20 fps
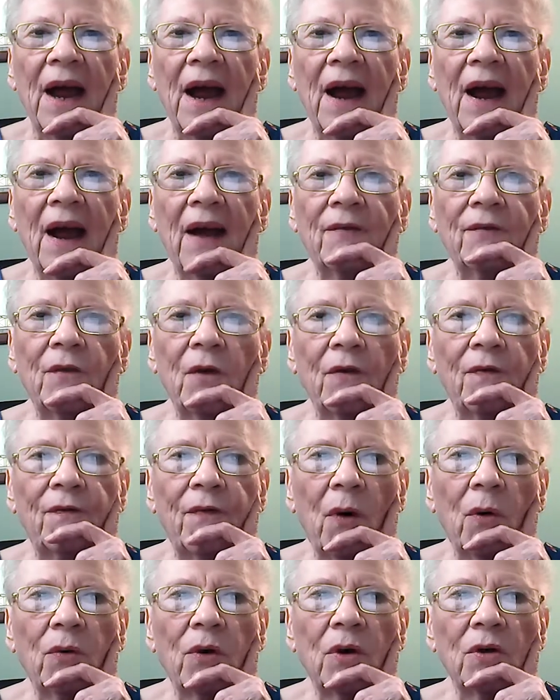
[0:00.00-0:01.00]
after
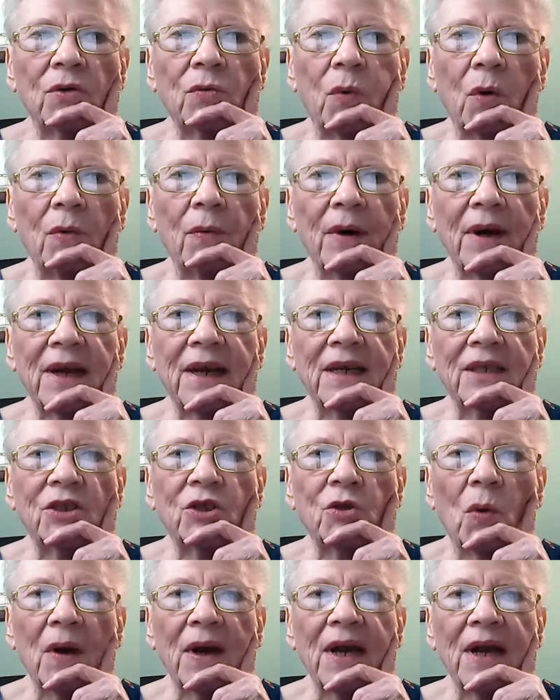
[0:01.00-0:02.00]
photos were released
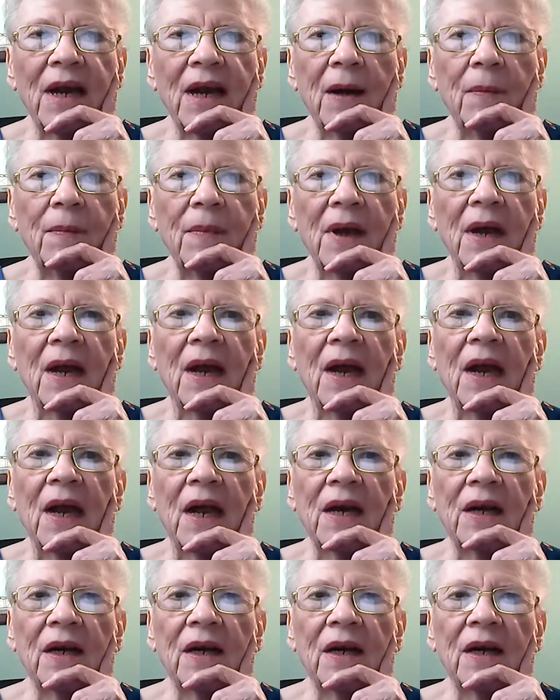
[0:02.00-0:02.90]
showing him in